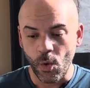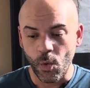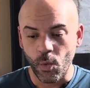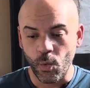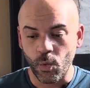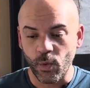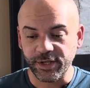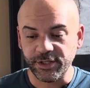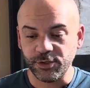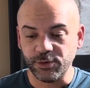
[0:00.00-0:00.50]

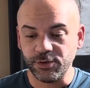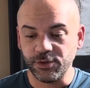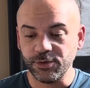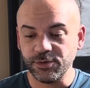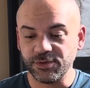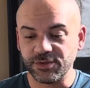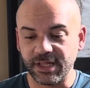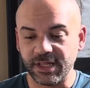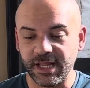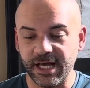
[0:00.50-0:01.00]
When you
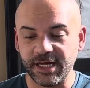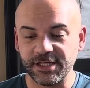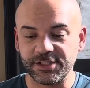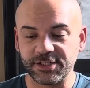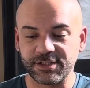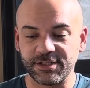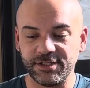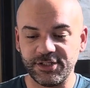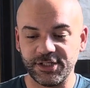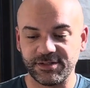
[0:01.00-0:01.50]
use logic
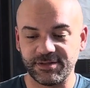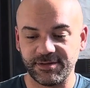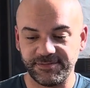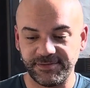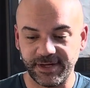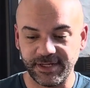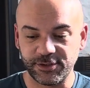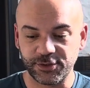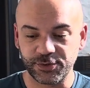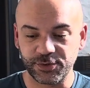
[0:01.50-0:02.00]
to
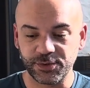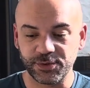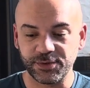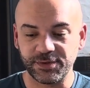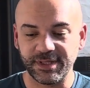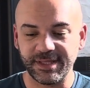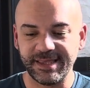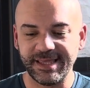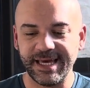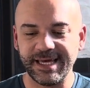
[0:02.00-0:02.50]
justify truth,
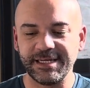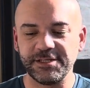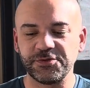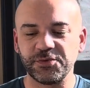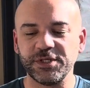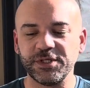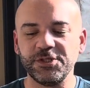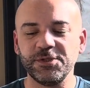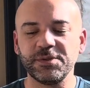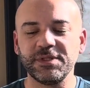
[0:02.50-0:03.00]
that is
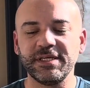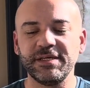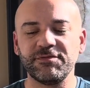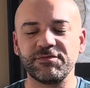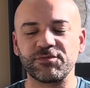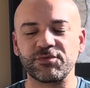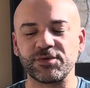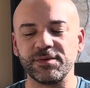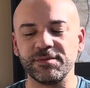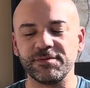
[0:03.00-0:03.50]
when you leave
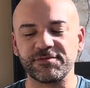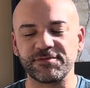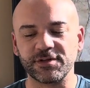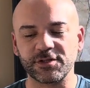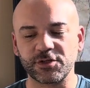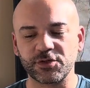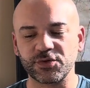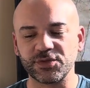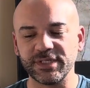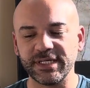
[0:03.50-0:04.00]
room for
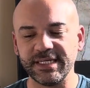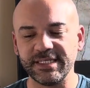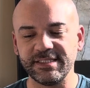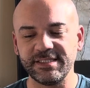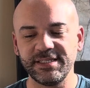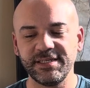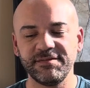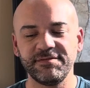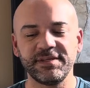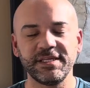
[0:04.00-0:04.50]

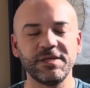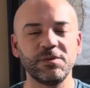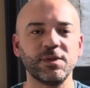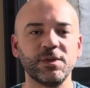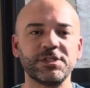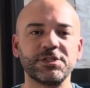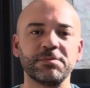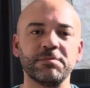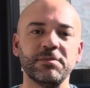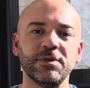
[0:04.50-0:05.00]
creativity,
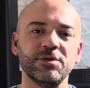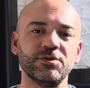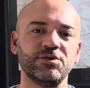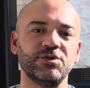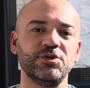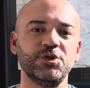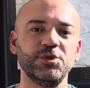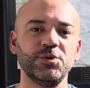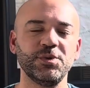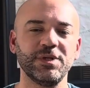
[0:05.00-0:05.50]
which
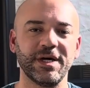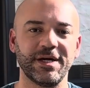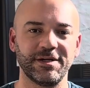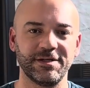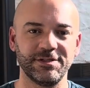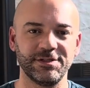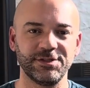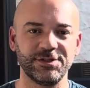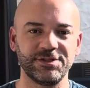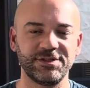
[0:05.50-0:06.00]
most do not
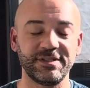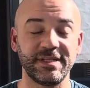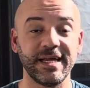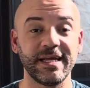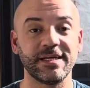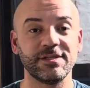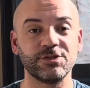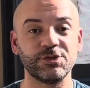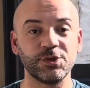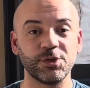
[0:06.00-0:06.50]

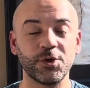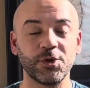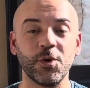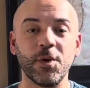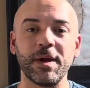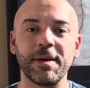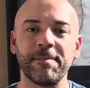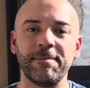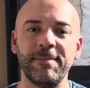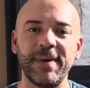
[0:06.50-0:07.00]
understand. So
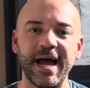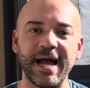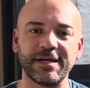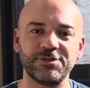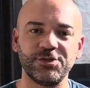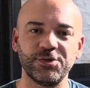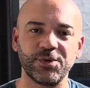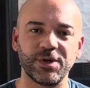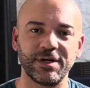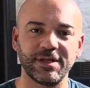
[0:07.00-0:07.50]
going back
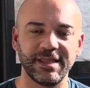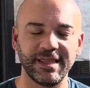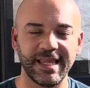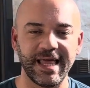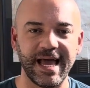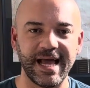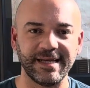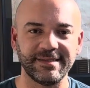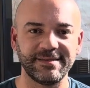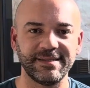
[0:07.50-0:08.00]
to our
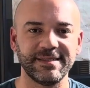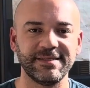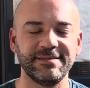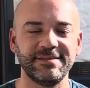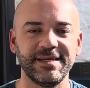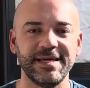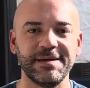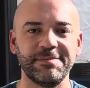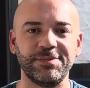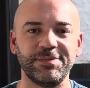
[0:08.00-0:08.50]
last
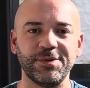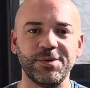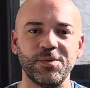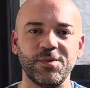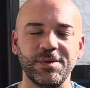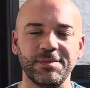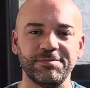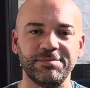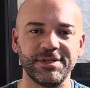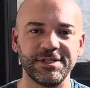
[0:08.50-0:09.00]
example,
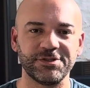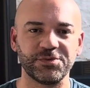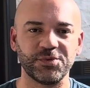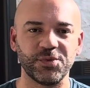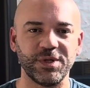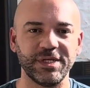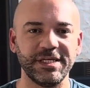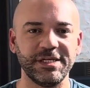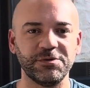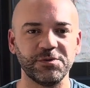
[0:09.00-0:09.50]
1 plus
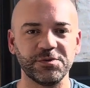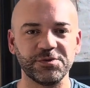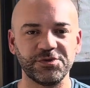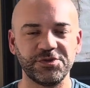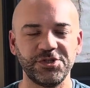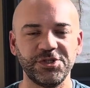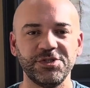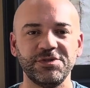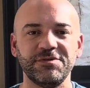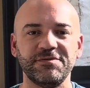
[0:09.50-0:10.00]
1 equals
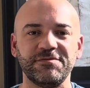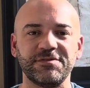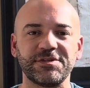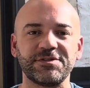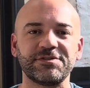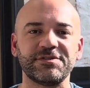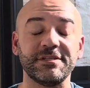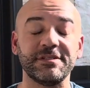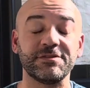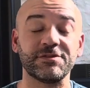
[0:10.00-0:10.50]
2
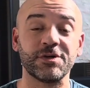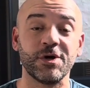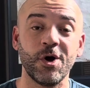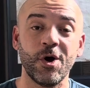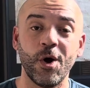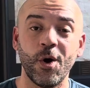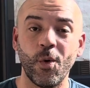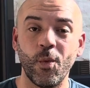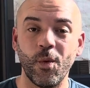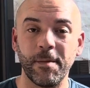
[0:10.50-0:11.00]
versus
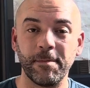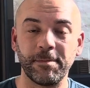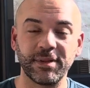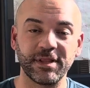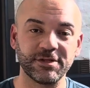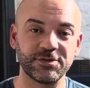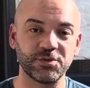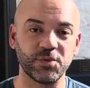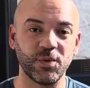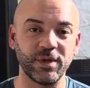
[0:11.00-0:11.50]
1
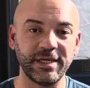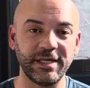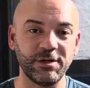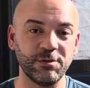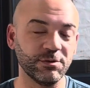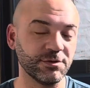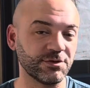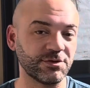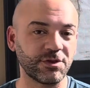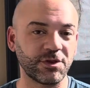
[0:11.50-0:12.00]
plus 1
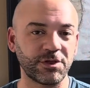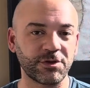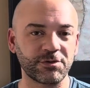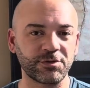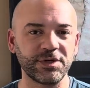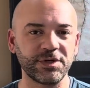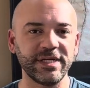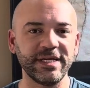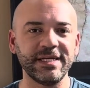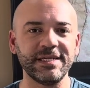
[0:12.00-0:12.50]
equals
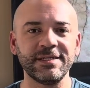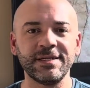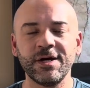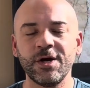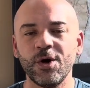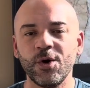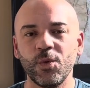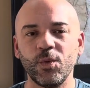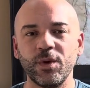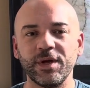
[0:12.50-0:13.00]
3,
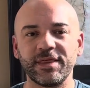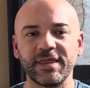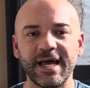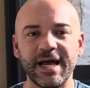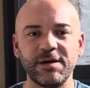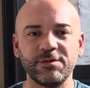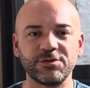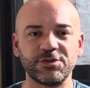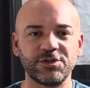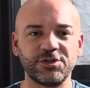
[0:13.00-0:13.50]

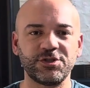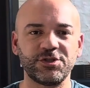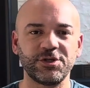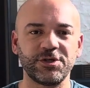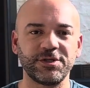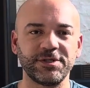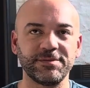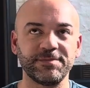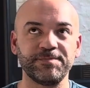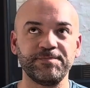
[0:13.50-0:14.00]
without
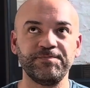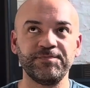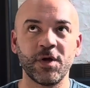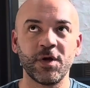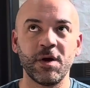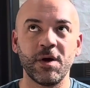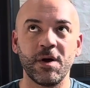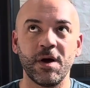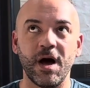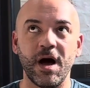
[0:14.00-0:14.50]
certain
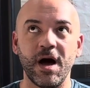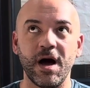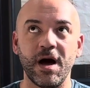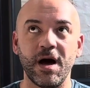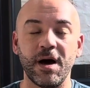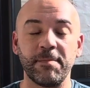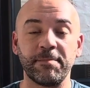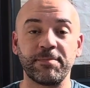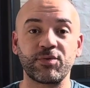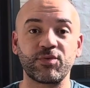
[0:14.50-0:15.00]

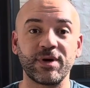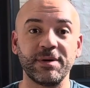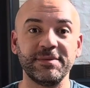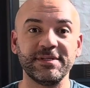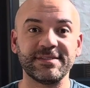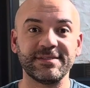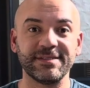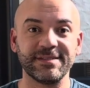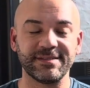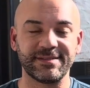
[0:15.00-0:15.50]

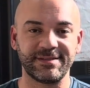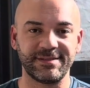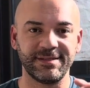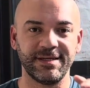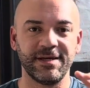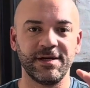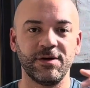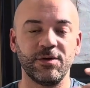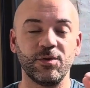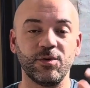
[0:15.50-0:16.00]
premises,
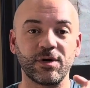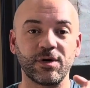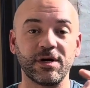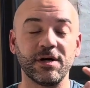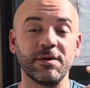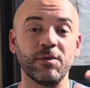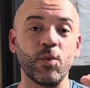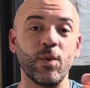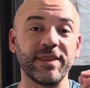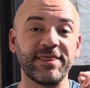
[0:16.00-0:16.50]

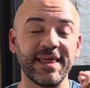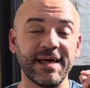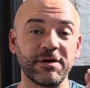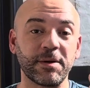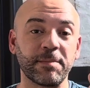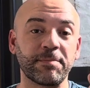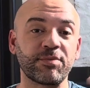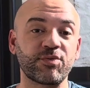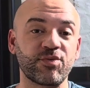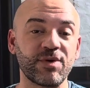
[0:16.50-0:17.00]
or without
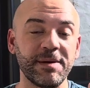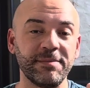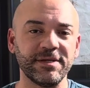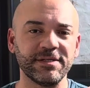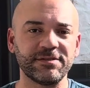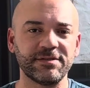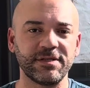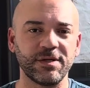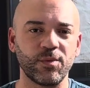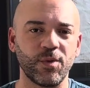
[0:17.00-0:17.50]
a
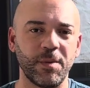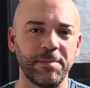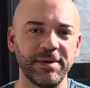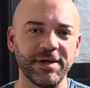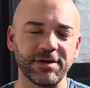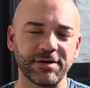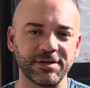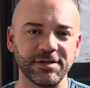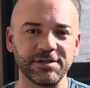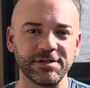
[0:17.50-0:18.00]
premise, there won't be
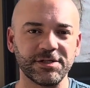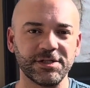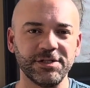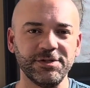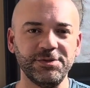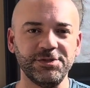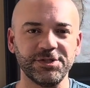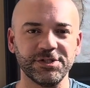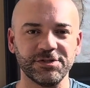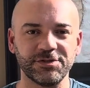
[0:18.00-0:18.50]
a
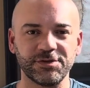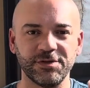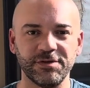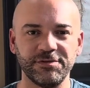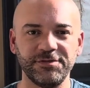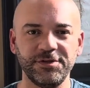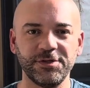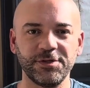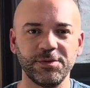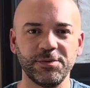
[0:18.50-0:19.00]
conclusion. So
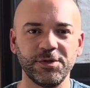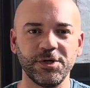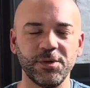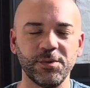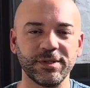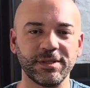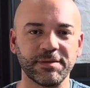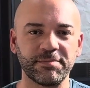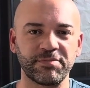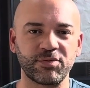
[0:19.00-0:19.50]
if you don't know
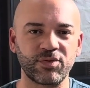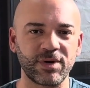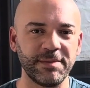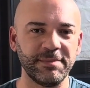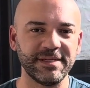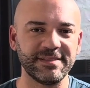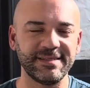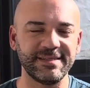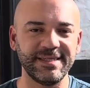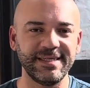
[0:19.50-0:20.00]
what the
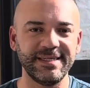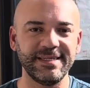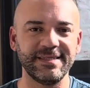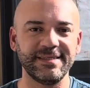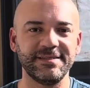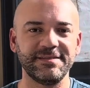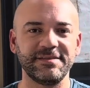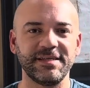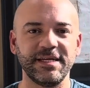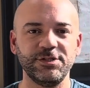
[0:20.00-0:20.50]
premise
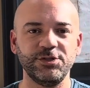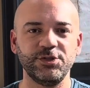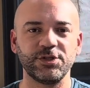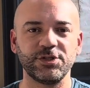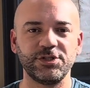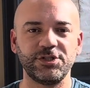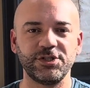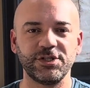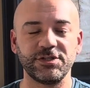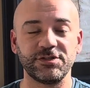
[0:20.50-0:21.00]
is and you're
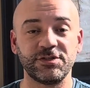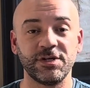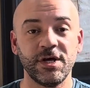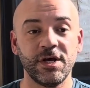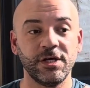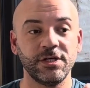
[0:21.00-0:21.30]
just